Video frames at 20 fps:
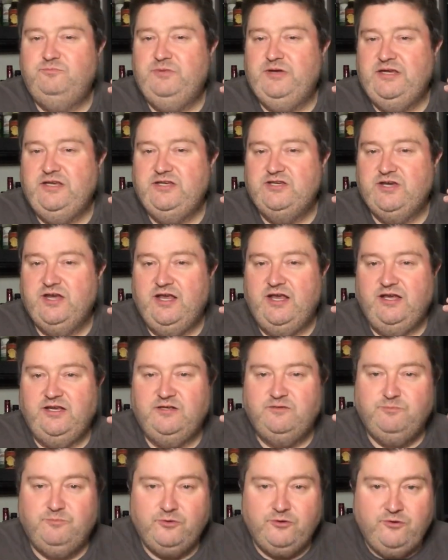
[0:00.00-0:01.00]
B J's
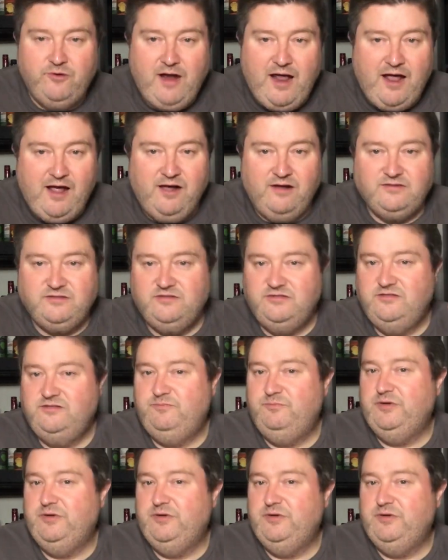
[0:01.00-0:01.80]
Brewhouses,